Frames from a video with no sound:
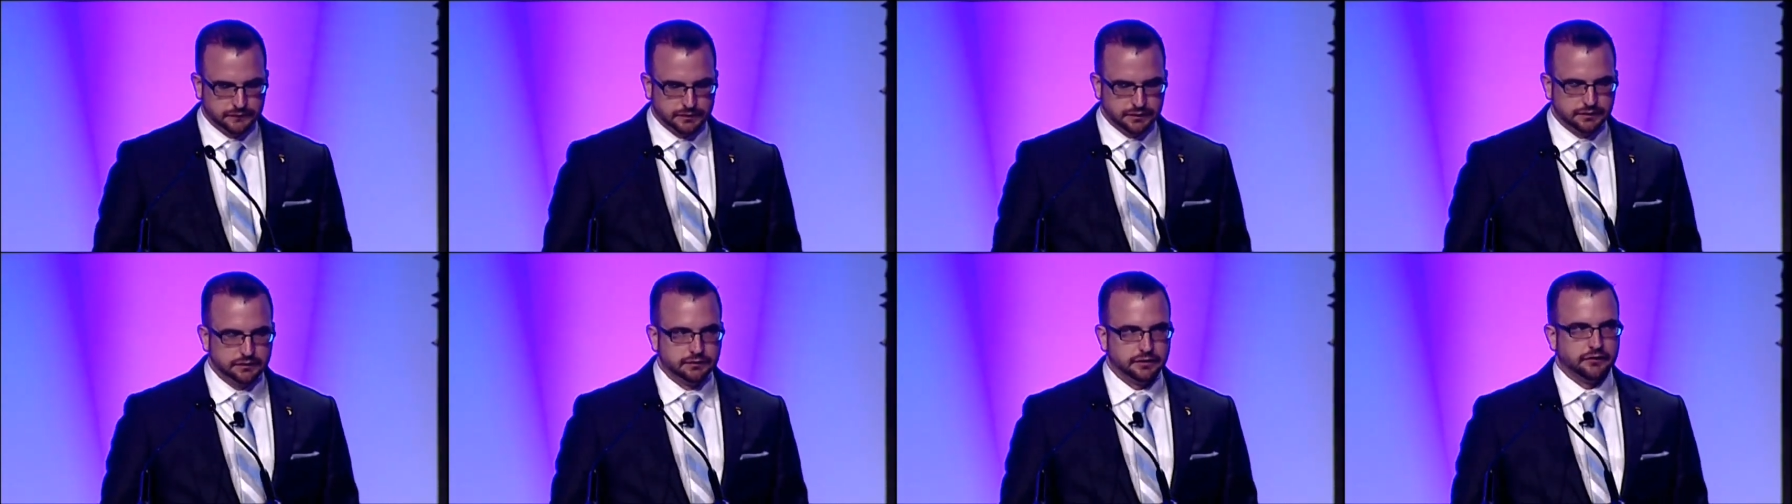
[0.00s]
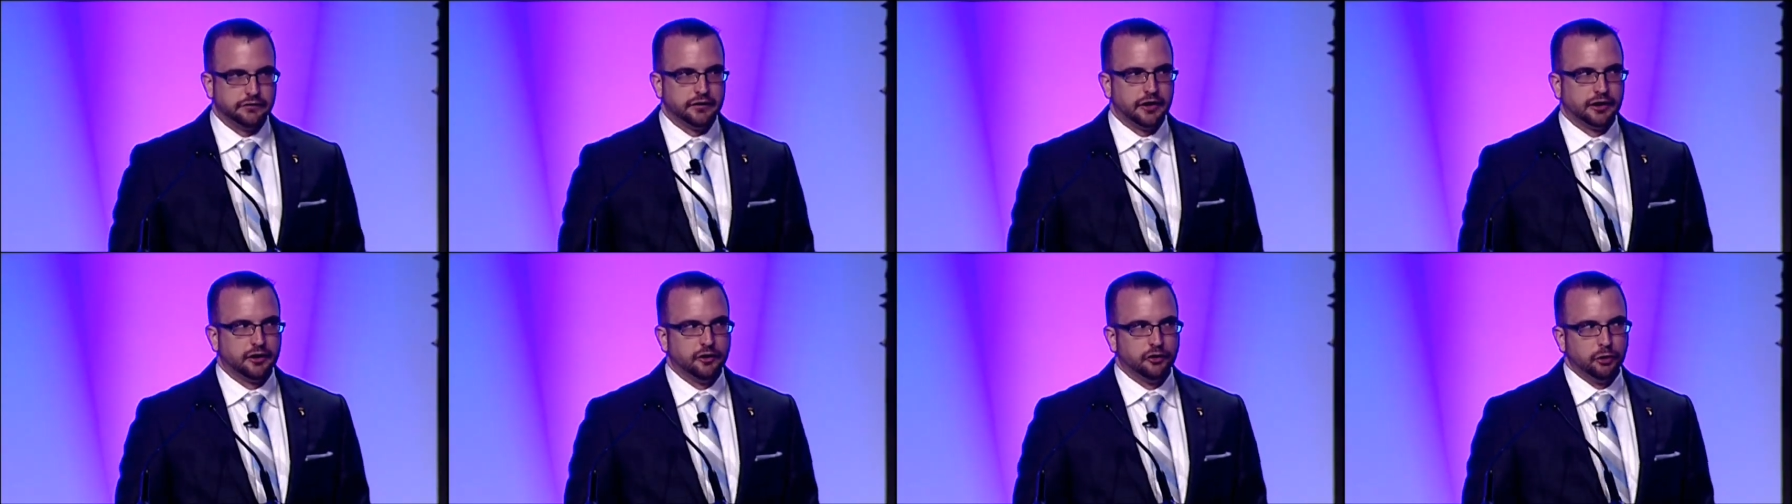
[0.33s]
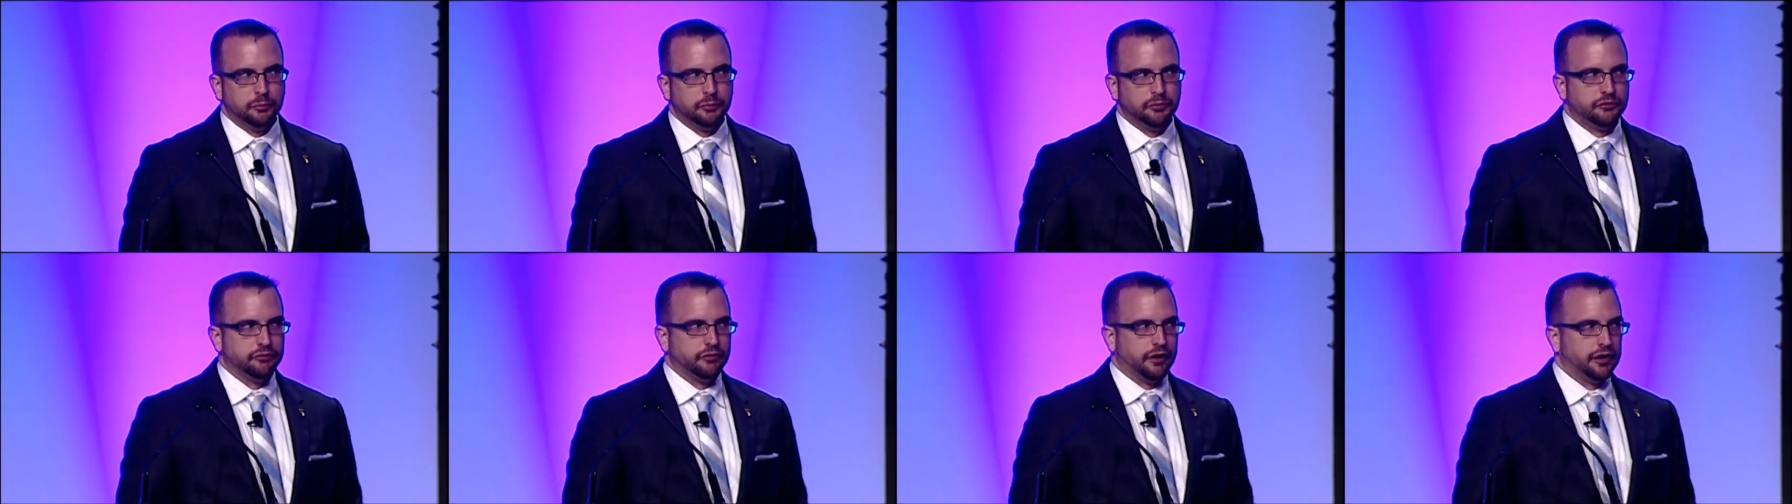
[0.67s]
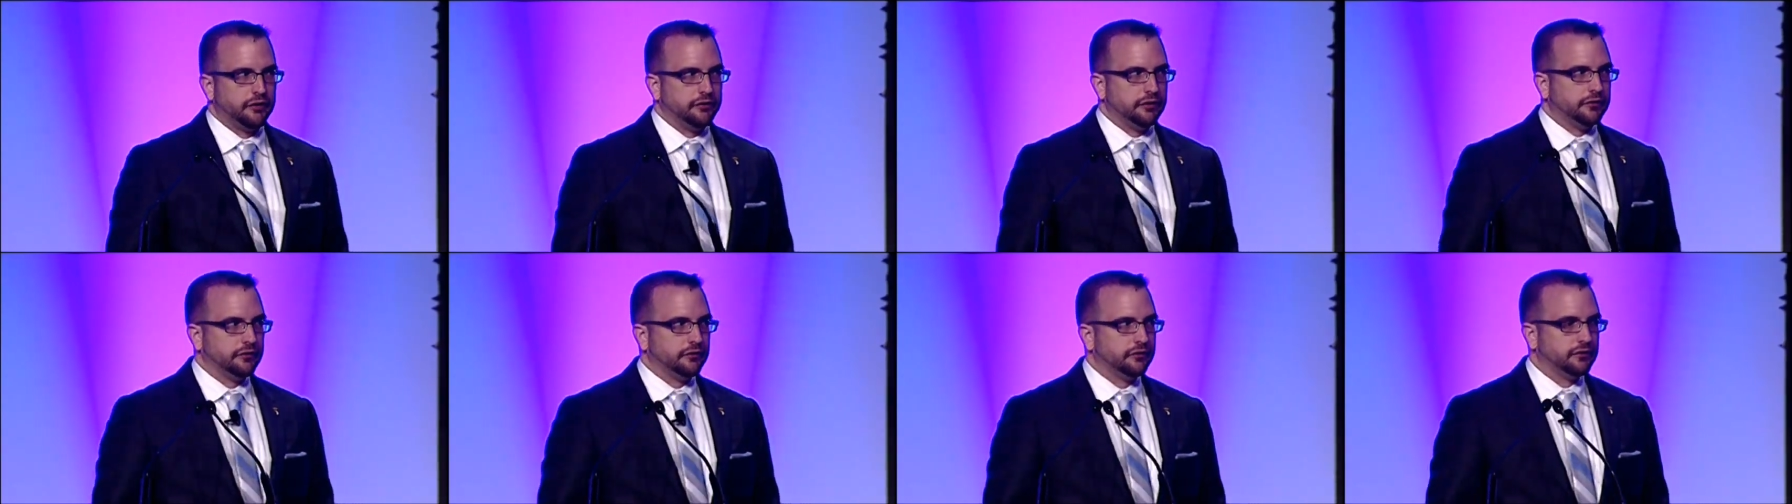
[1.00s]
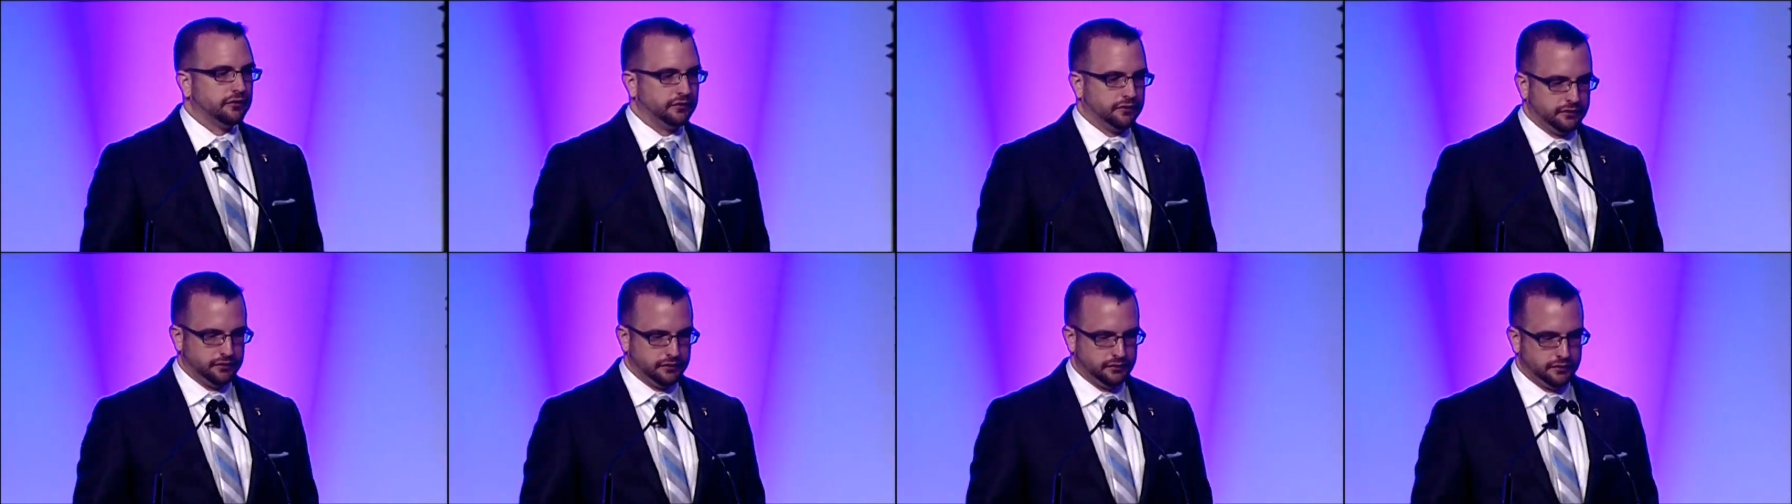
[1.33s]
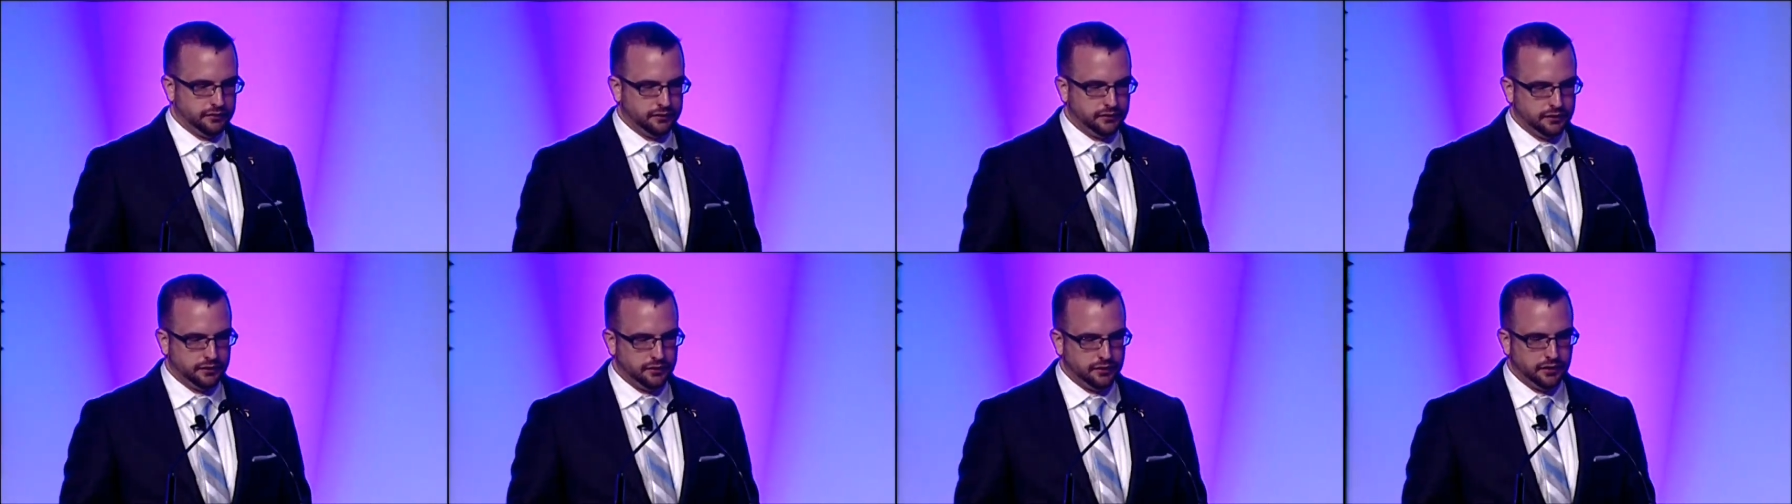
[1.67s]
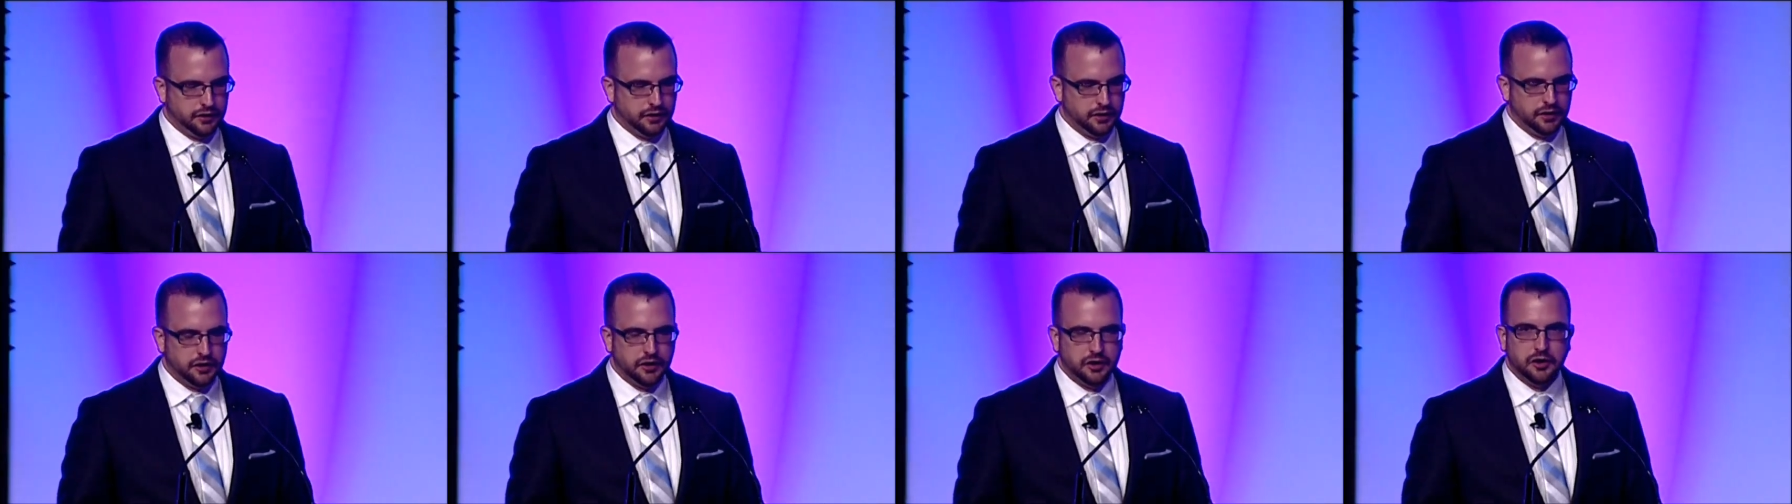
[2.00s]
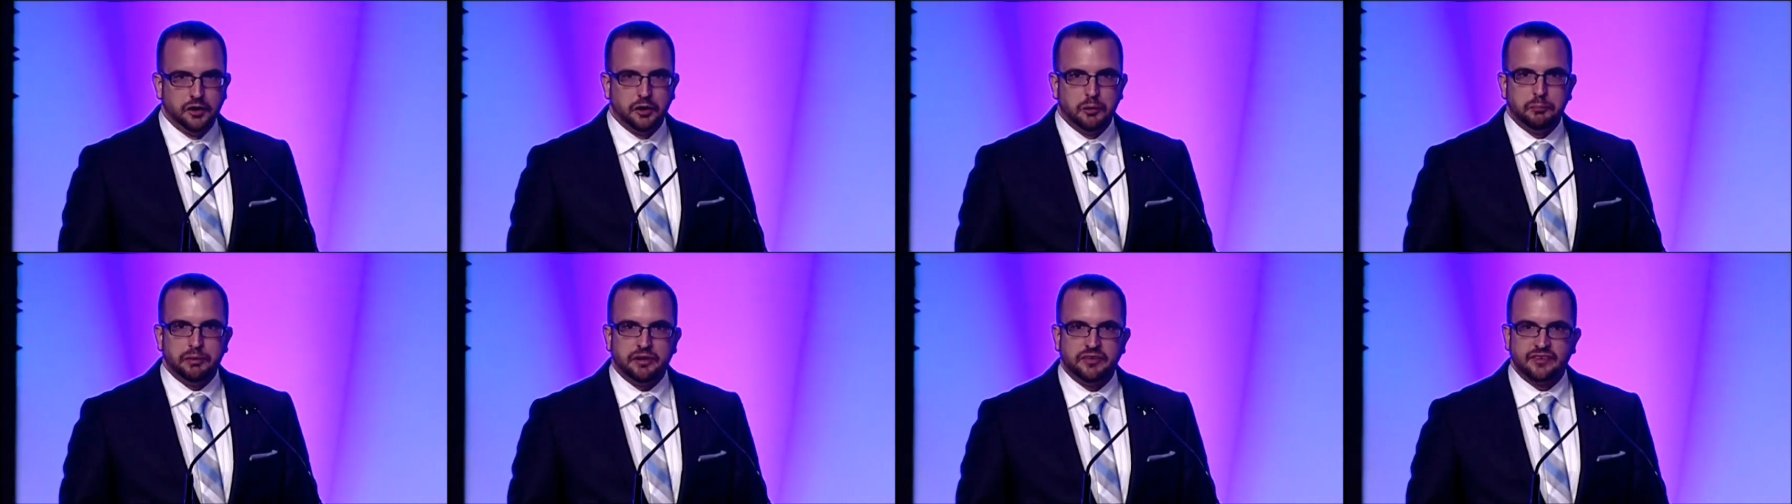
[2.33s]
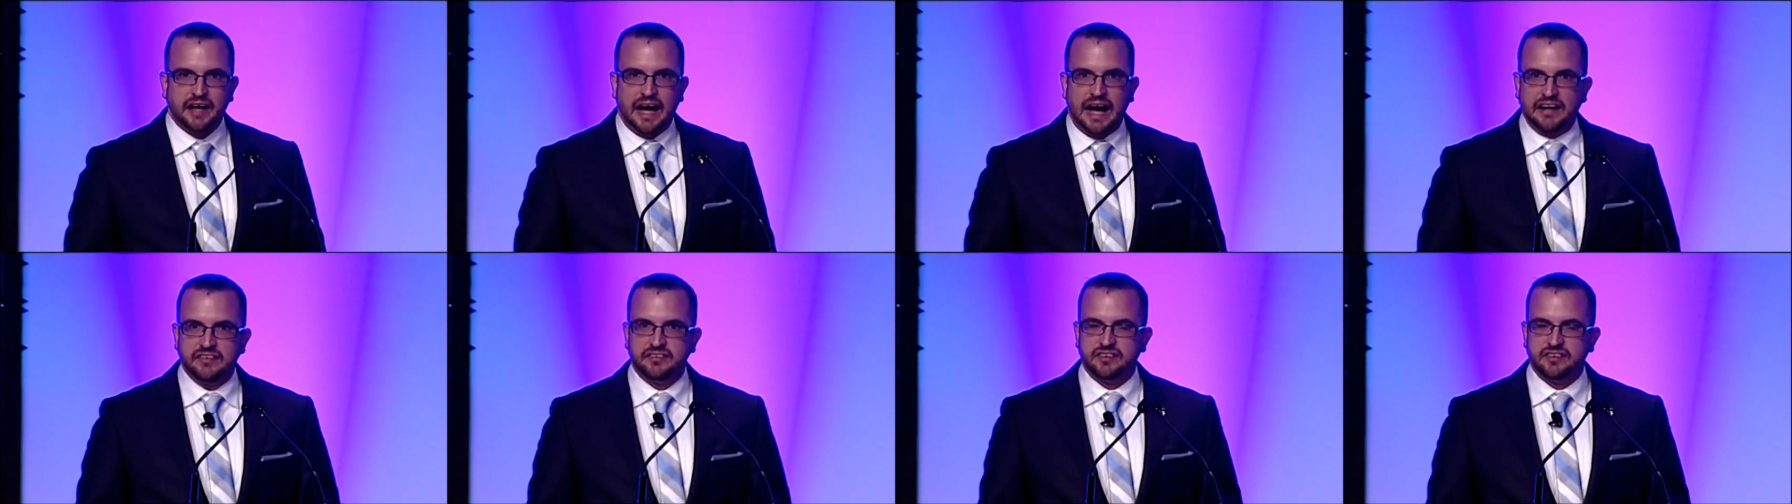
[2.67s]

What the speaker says: The second group is veterans. Besides